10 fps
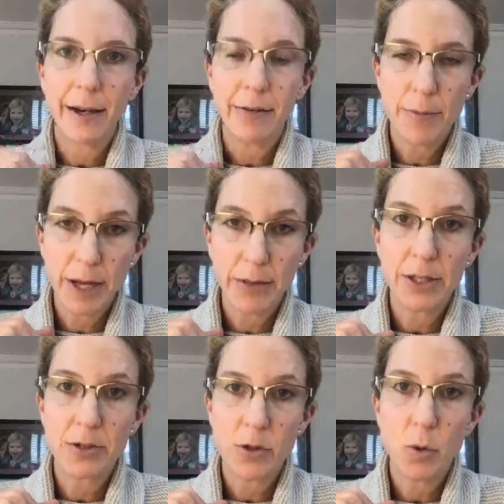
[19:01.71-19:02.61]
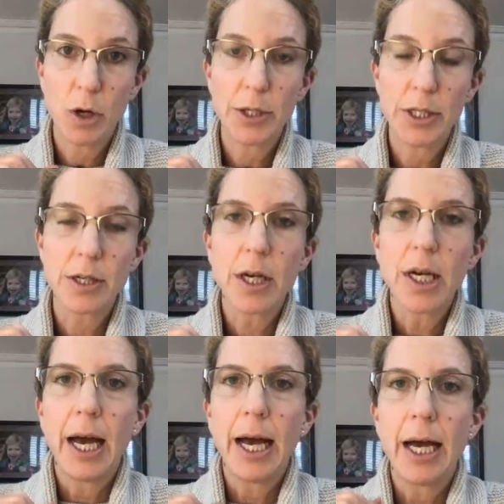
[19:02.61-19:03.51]
of the mouth and to swallow it.
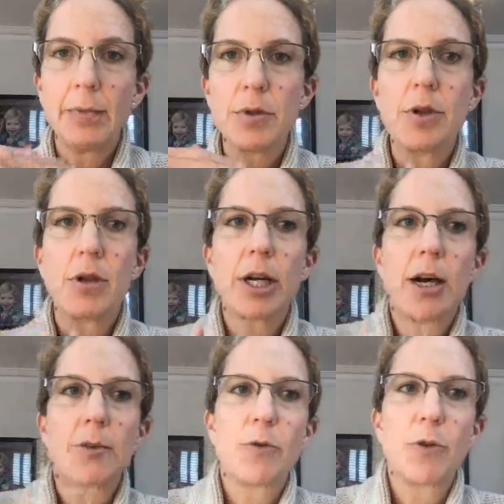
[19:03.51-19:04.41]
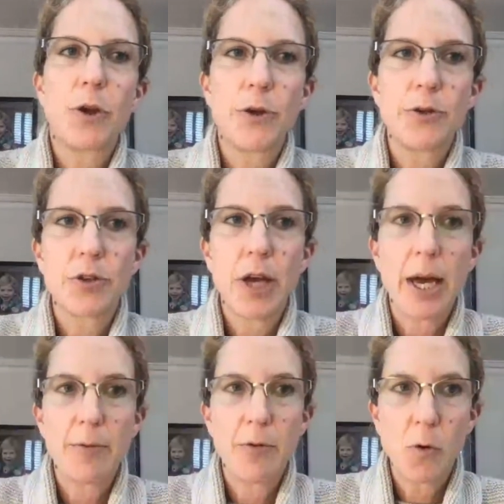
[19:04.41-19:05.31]
So look out for those
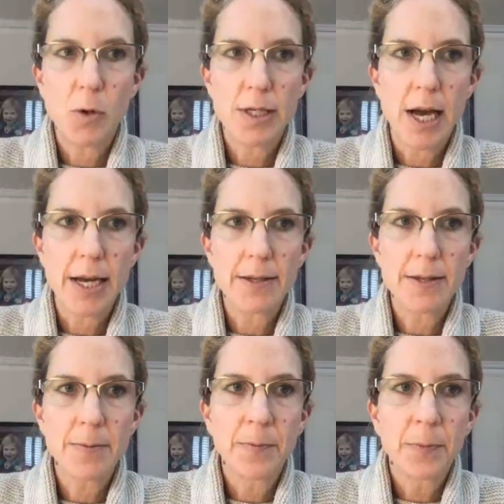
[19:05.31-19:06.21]
4 signs.